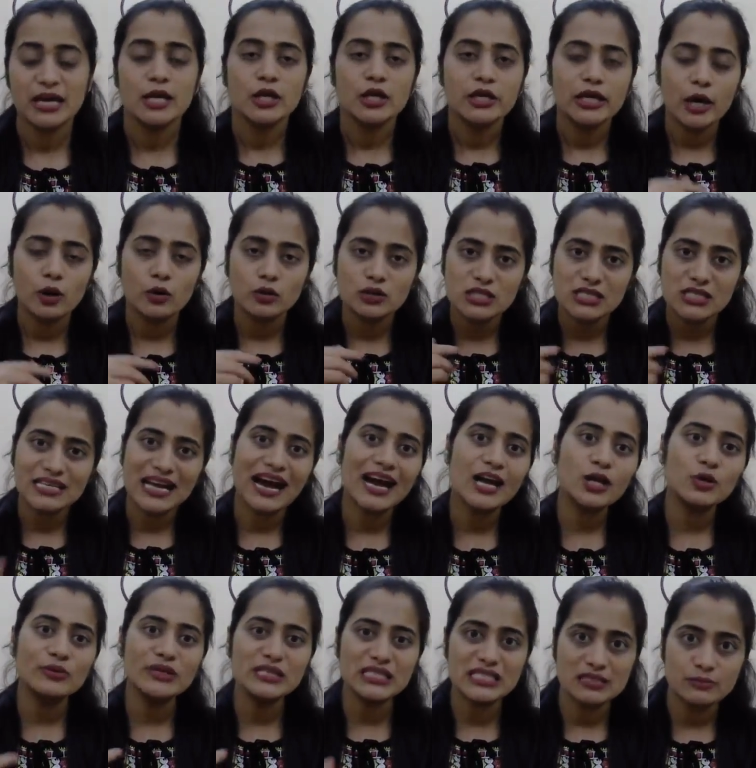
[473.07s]
Now start
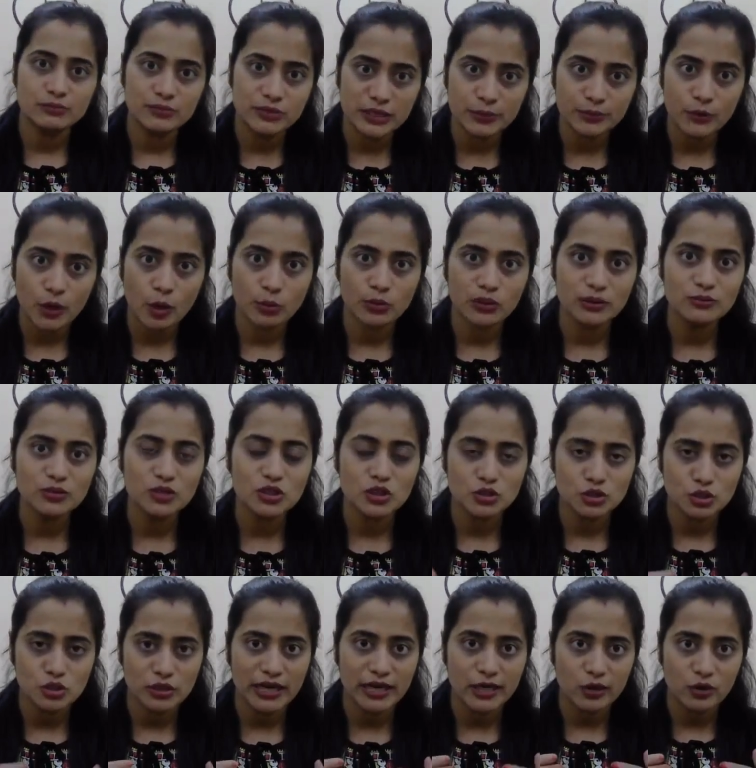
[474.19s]
with simpler problems, so
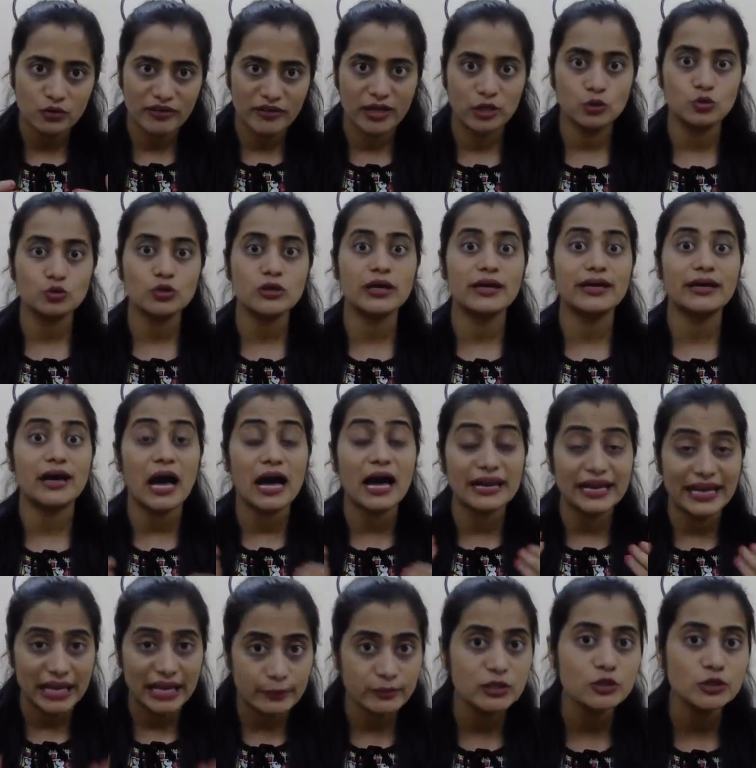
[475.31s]
that when you are
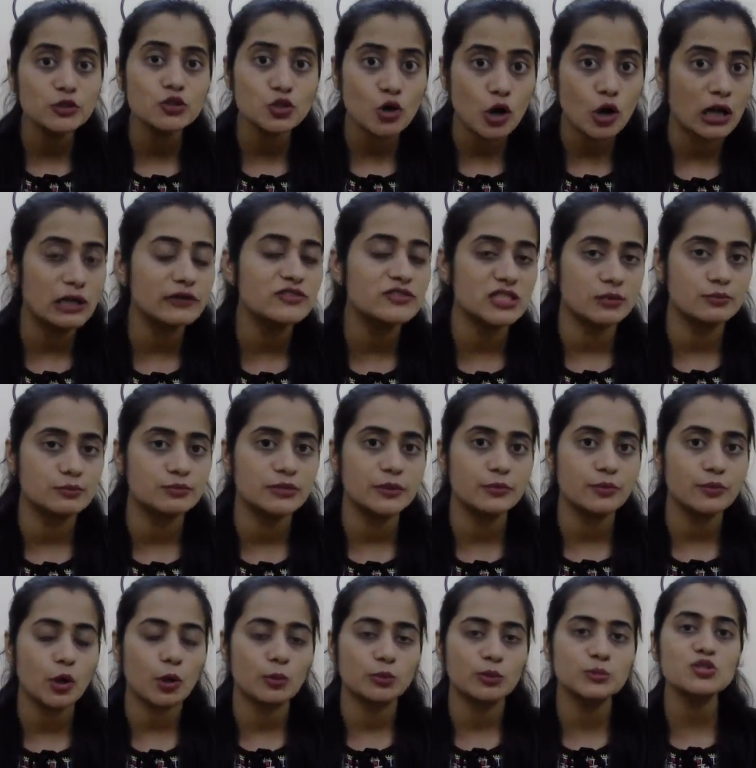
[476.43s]
able to solve simpler
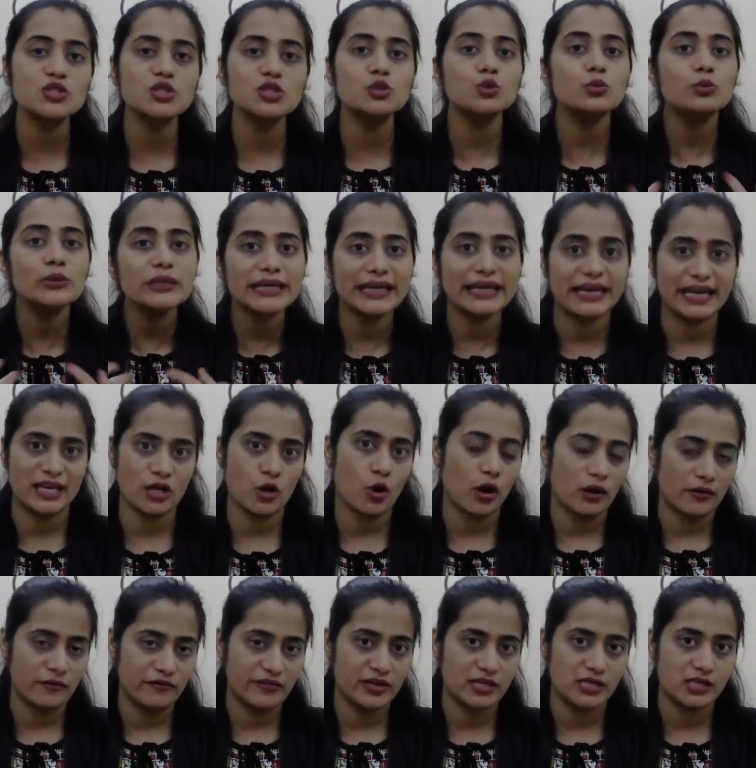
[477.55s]
problems, you will gain
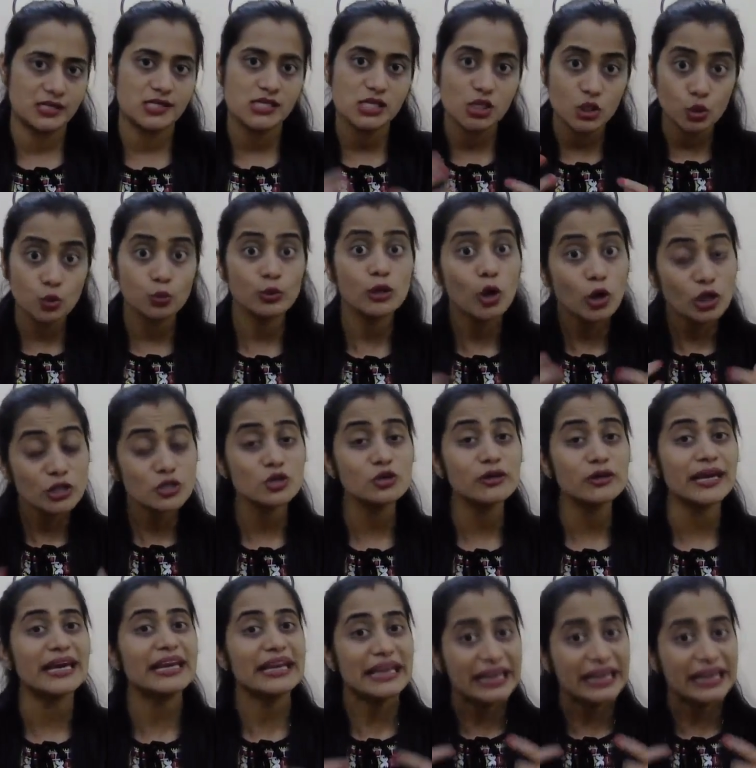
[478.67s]
confidence. You will also gain